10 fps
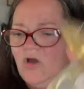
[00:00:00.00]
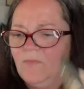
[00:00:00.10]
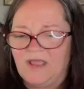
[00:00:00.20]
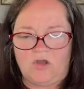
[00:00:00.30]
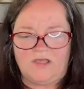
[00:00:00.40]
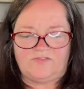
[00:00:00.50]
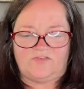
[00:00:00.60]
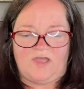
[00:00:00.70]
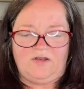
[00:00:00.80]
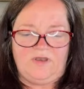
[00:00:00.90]
my God, so
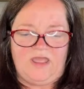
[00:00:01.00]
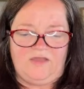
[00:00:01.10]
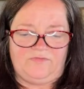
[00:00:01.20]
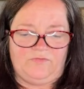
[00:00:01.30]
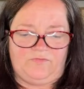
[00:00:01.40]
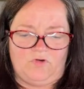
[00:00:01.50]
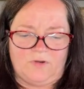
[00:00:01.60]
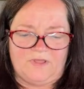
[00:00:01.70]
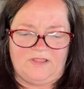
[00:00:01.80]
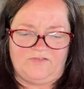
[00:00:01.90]
I don't have the form.
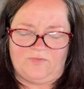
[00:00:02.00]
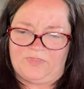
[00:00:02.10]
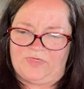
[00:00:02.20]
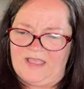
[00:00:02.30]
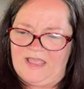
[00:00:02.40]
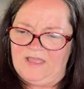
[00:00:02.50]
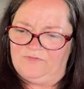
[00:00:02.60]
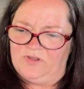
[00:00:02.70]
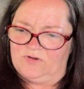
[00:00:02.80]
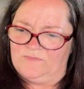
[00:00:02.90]
Elizabeth, I have
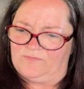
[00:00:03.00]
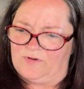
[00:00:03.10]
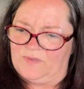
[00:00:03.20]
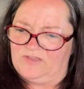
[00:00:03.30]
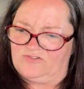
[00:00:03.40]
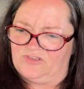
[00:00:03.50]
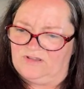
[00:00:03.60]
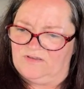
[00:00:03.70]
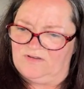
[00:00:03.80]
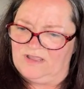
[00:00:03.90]
your information,
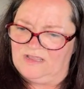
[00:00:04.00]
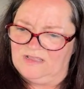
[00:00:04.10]
don't I?